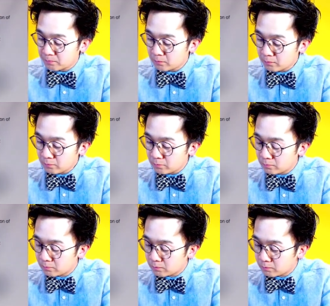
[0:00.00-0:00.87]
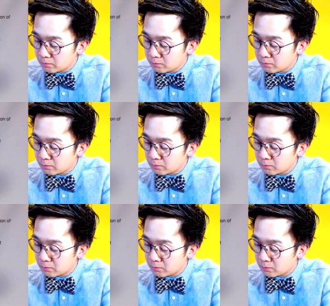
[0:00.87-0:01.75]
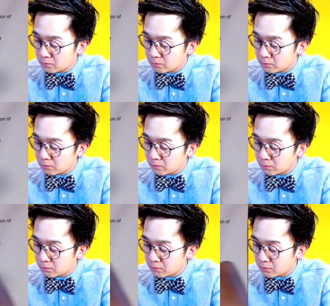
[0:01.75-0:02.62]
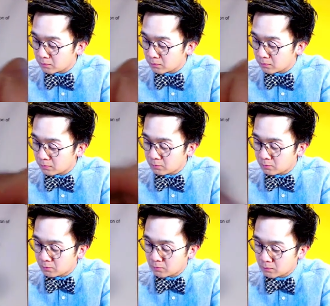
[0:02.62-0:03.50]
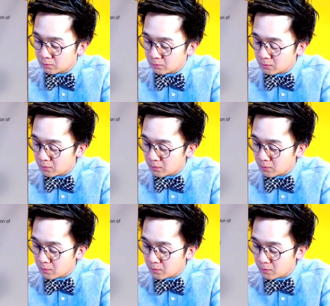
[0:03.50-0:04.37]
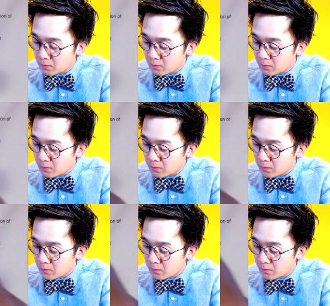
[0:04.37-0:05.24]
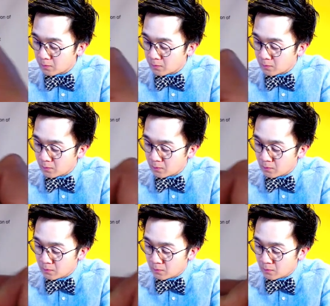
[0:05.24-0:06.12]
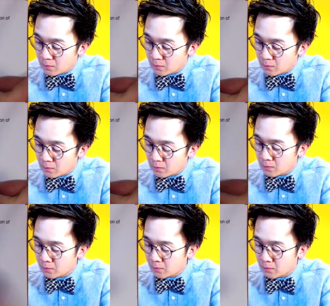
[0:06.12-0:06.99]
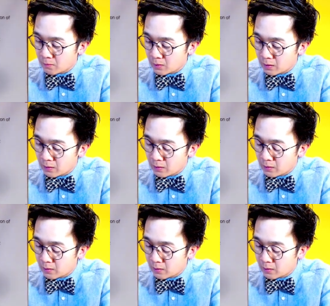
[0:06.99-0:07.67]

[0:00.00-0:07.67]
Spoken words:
Nobody speaks.